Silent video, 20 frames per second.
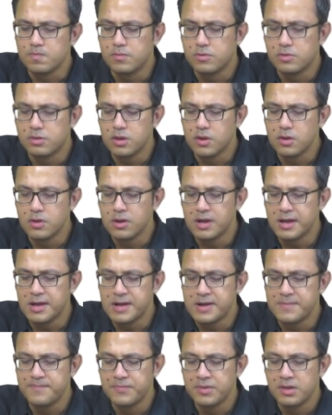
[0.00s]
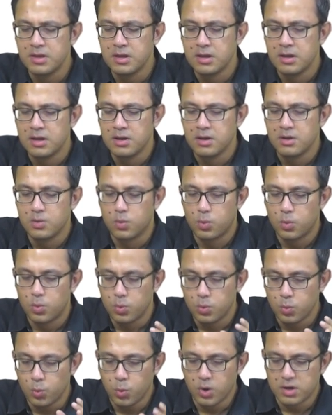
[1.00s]
So uh,
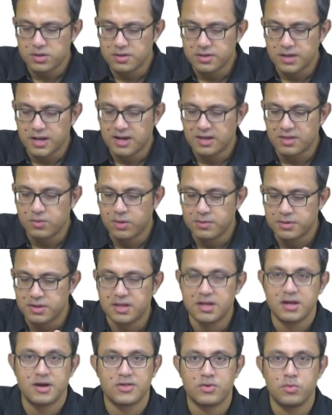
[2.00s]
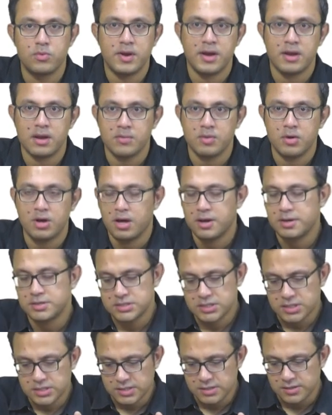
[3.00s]
one of the things we've discussed already about Heart of
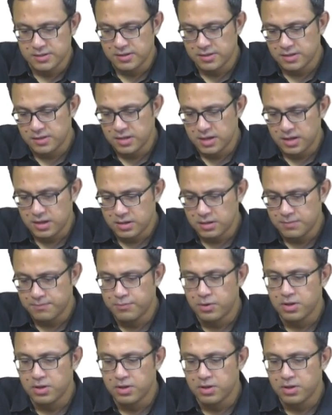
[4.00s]
Darkness is the uh,